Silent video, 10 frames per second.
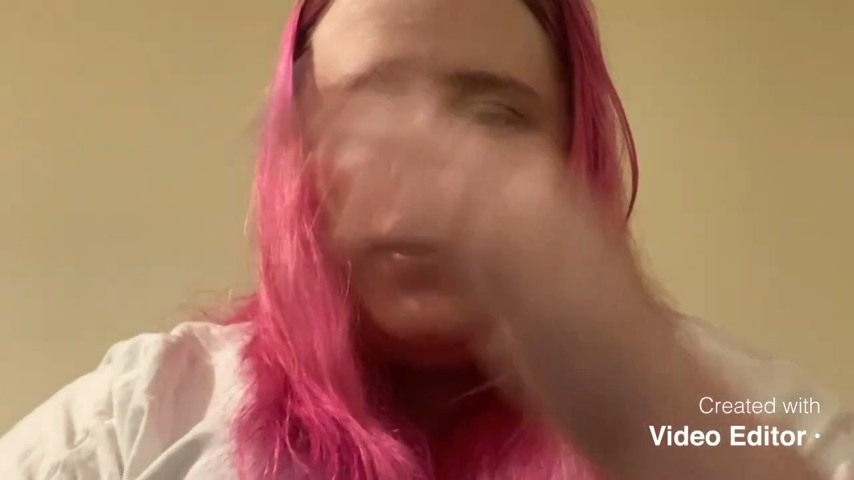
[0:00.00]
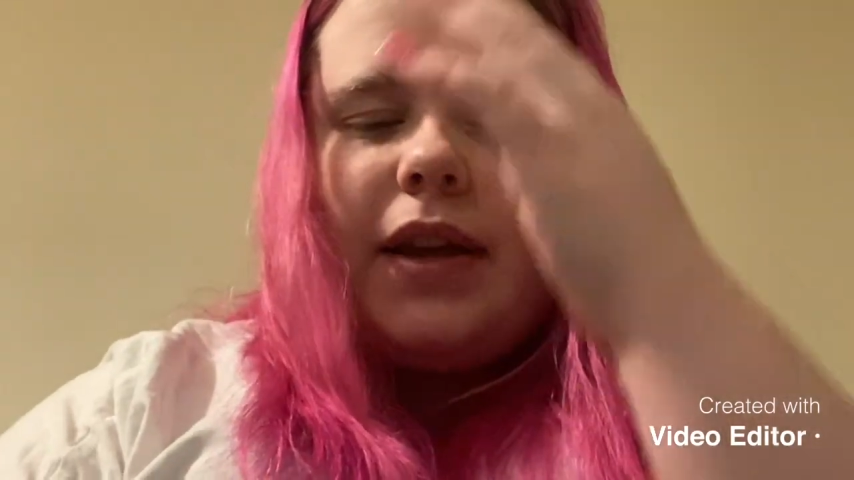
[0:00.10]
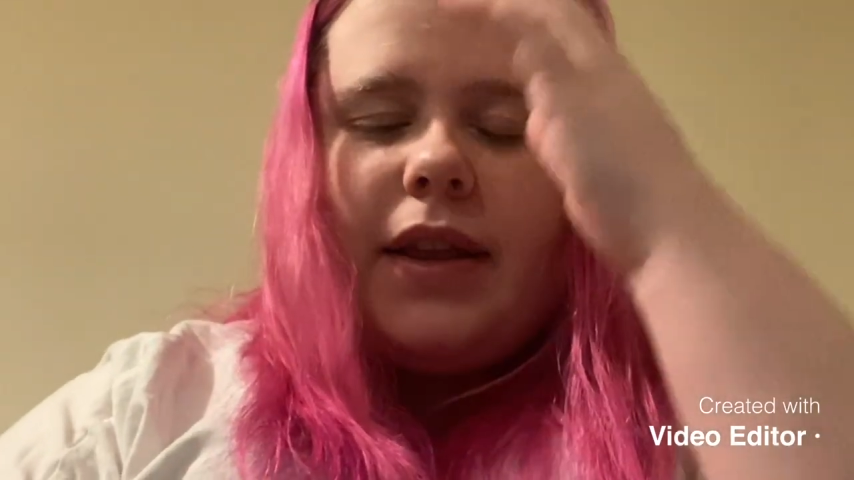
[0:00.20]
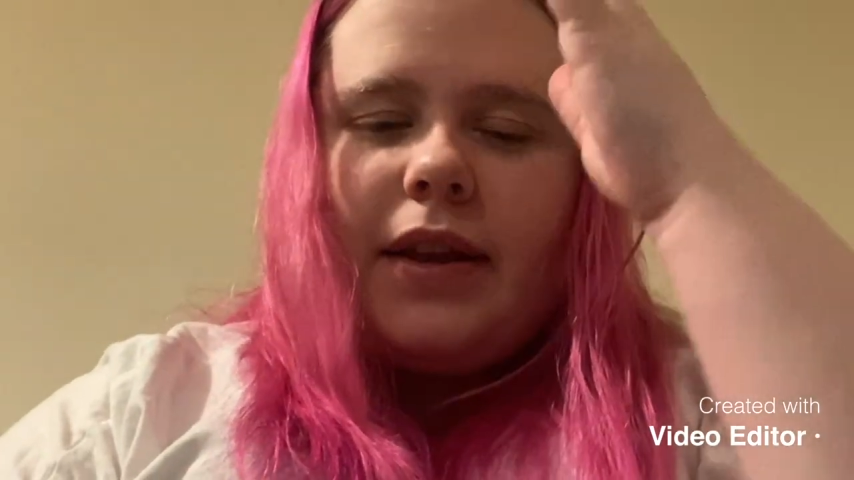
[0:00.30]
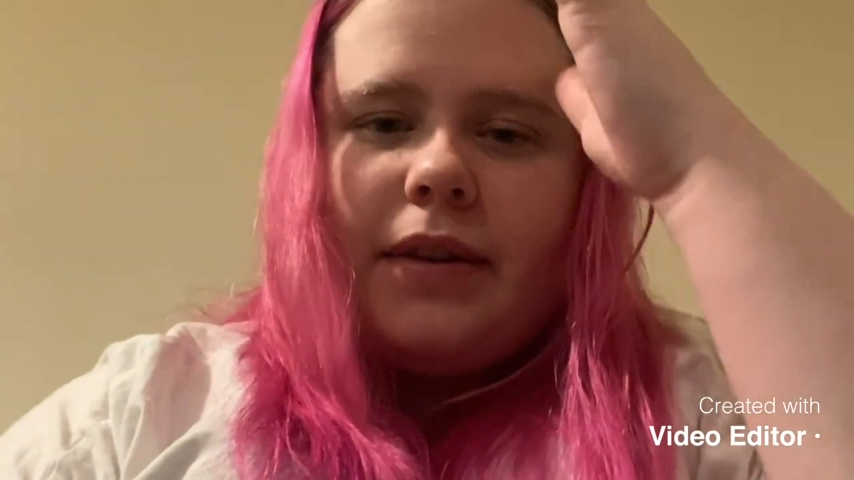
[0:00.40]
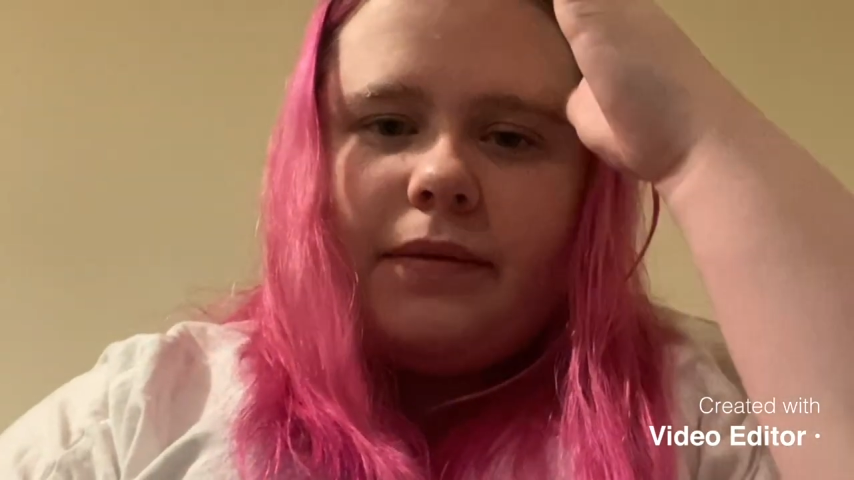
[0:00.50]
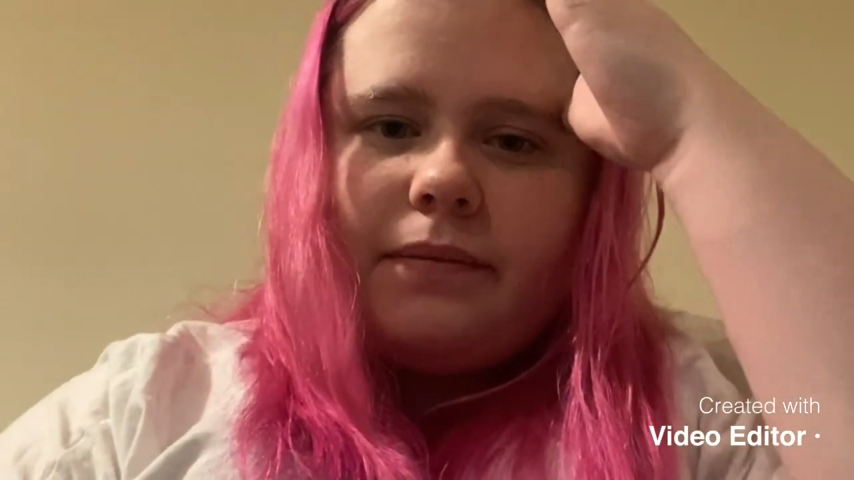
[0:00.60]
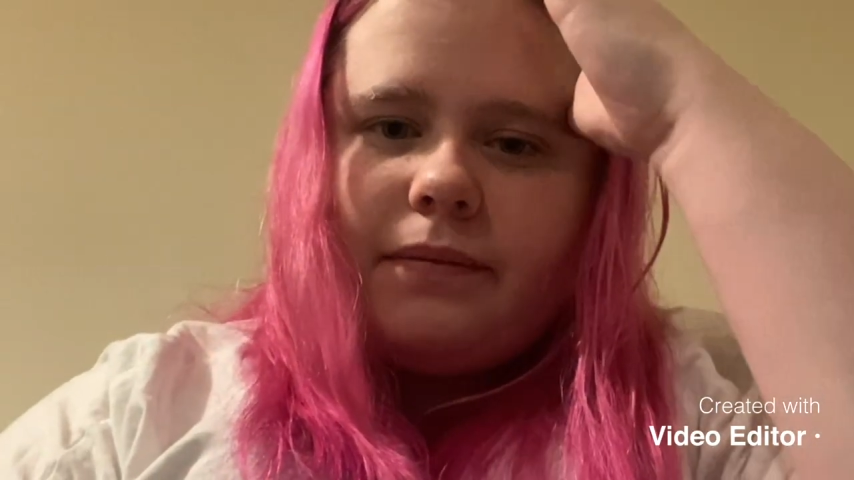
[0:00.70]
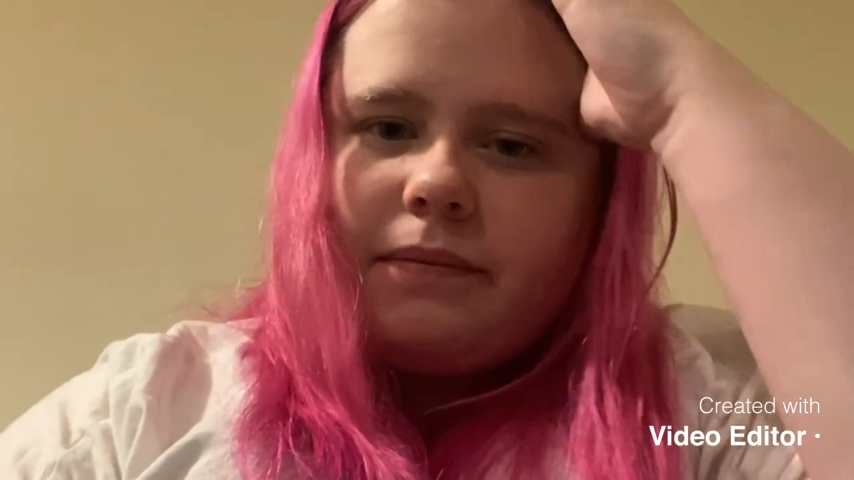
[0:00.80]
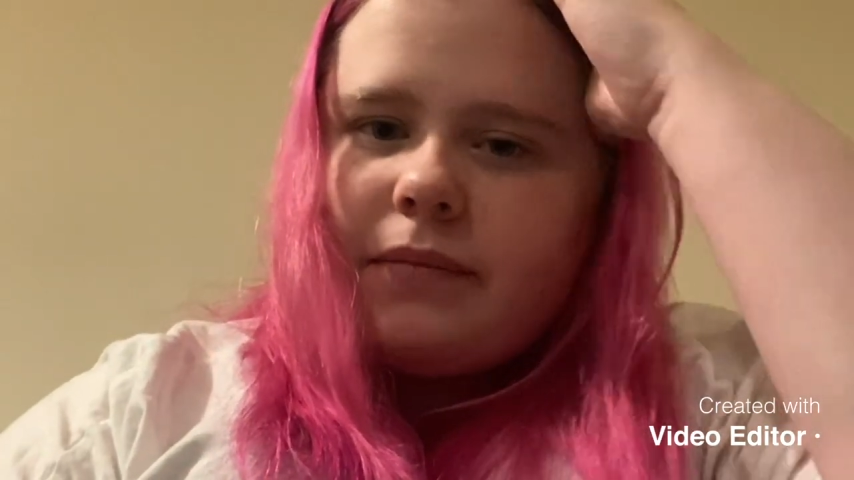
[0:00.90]
And then
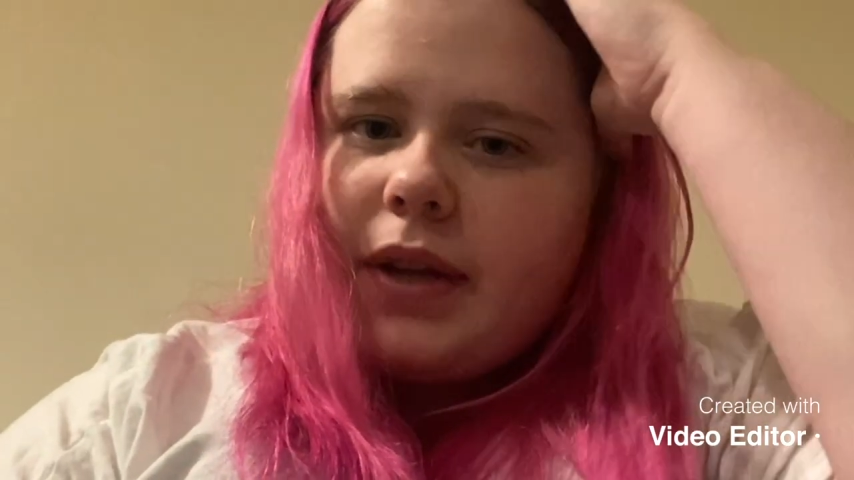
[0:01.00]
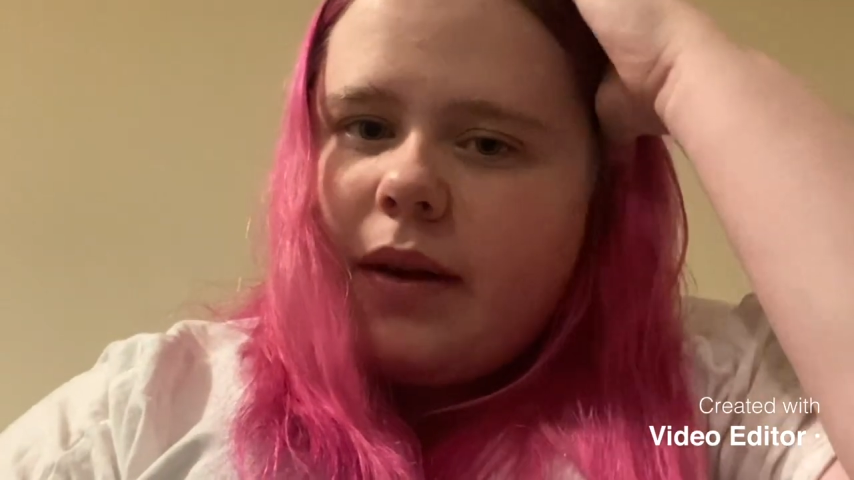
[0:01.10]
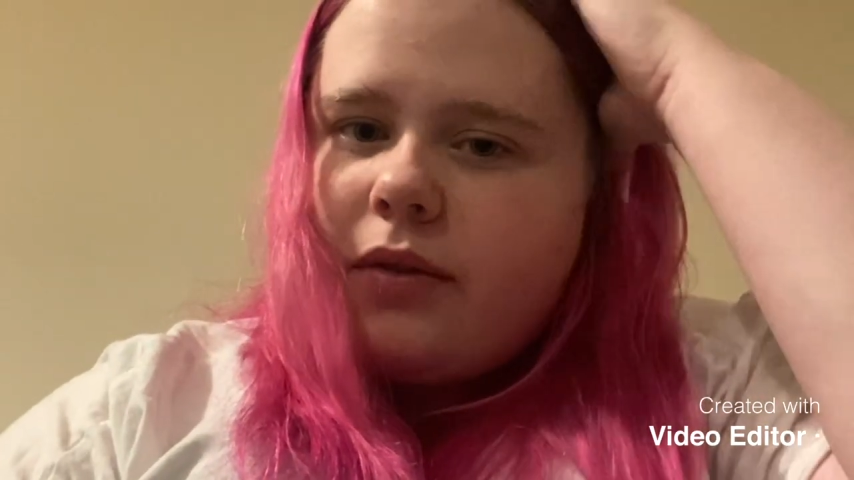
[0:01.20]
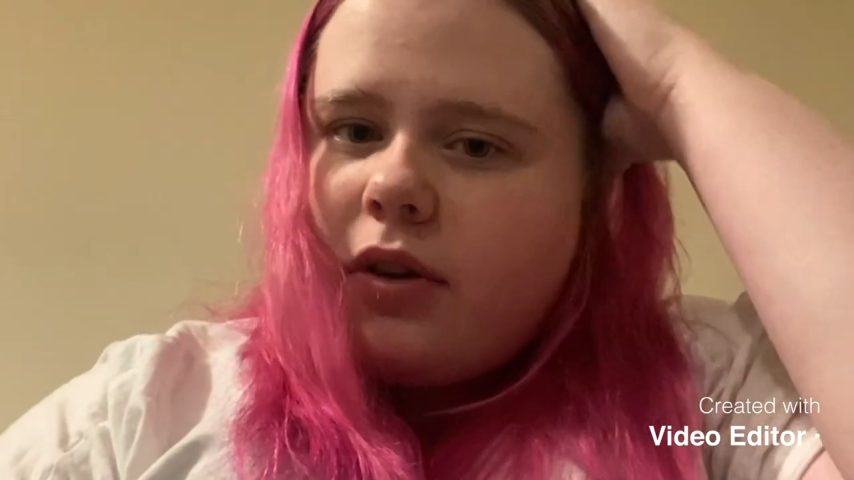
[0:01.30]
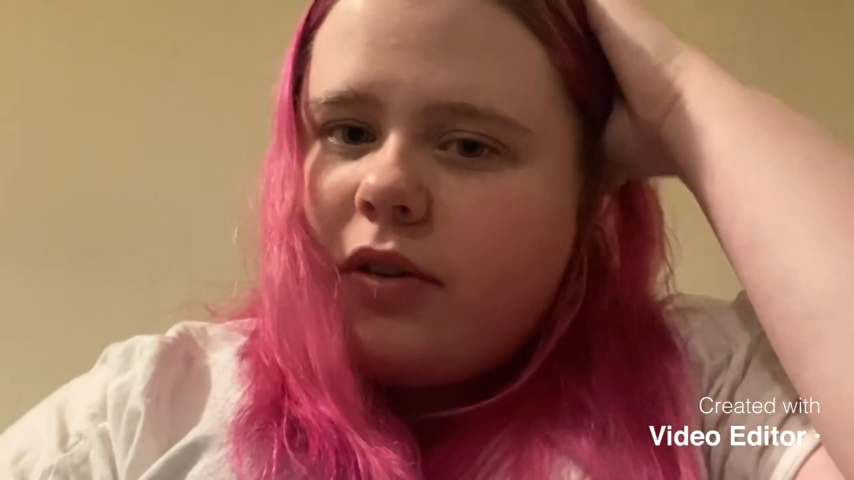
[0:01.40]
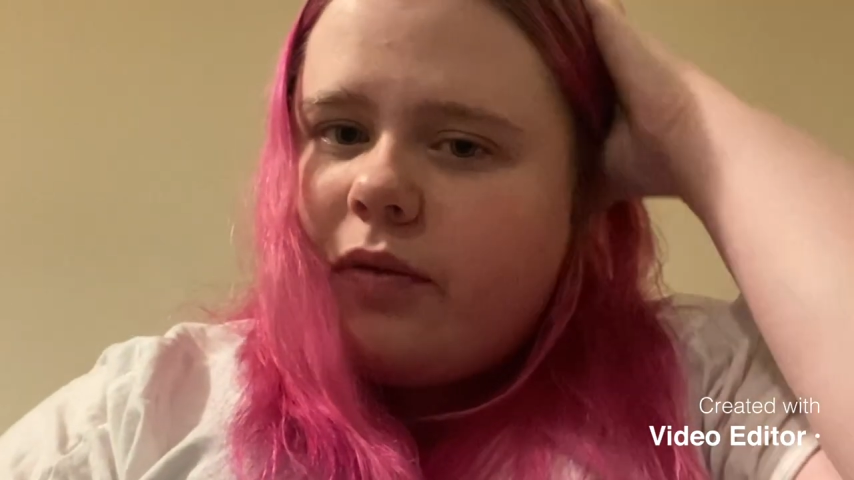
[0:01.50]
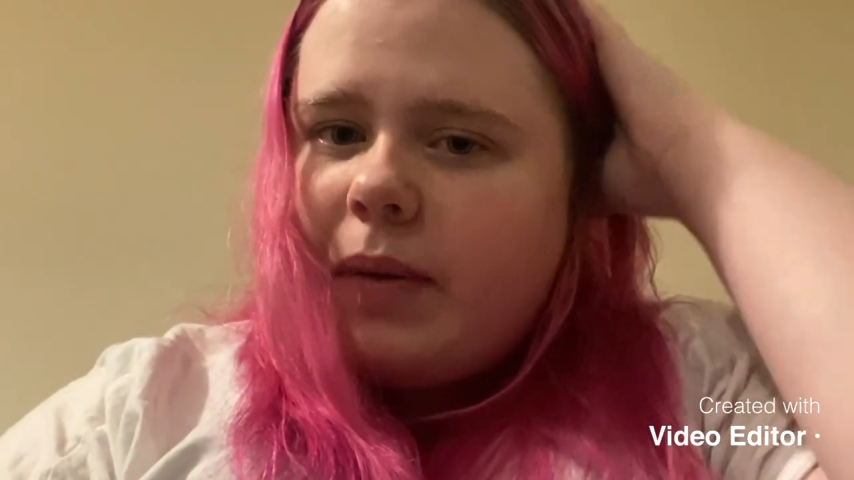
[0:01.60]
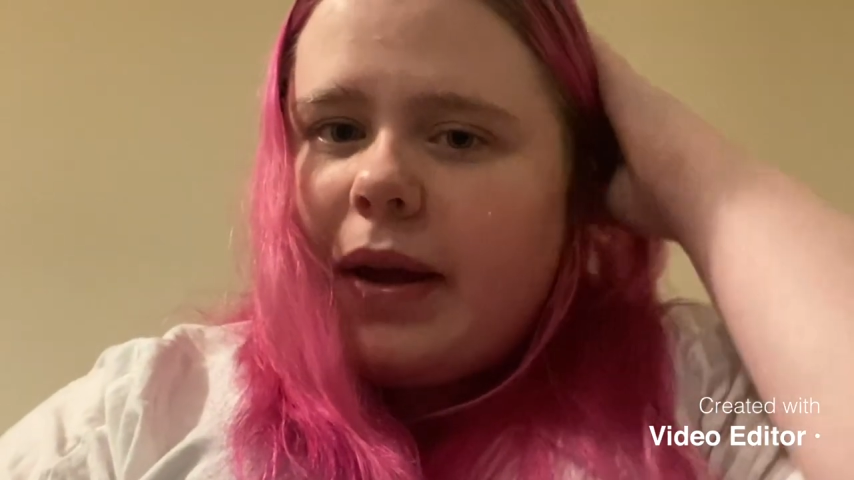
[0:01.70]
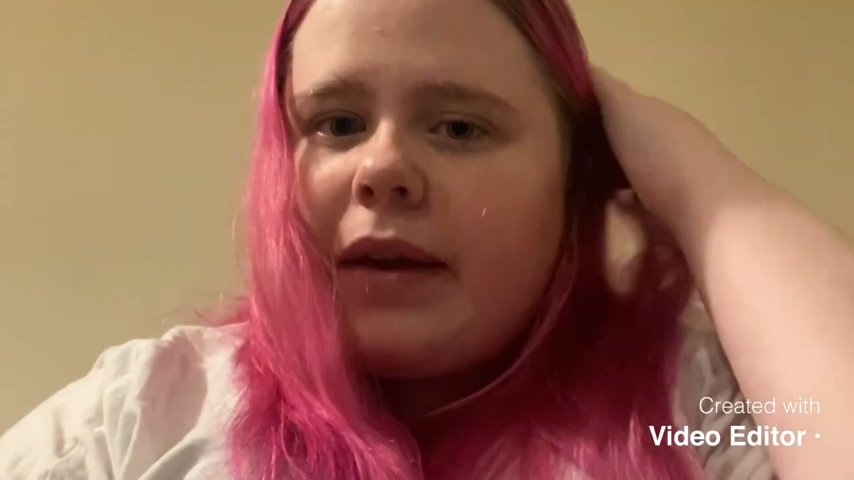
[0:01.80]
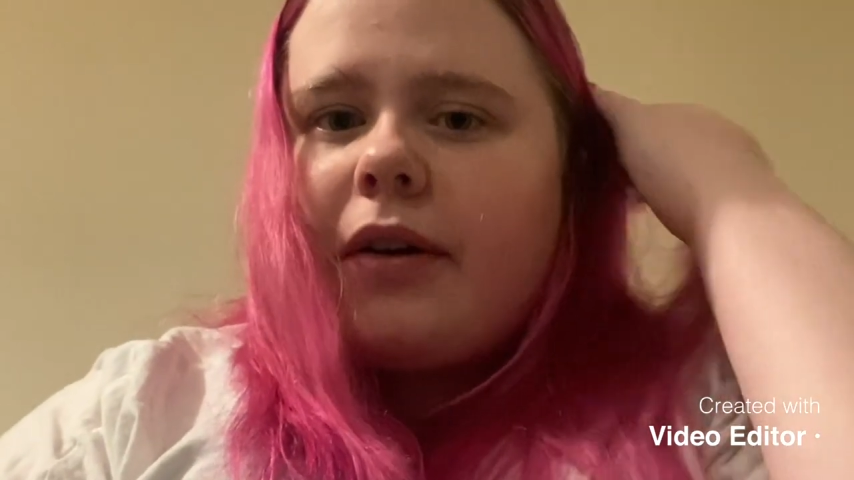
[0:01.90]
I was off my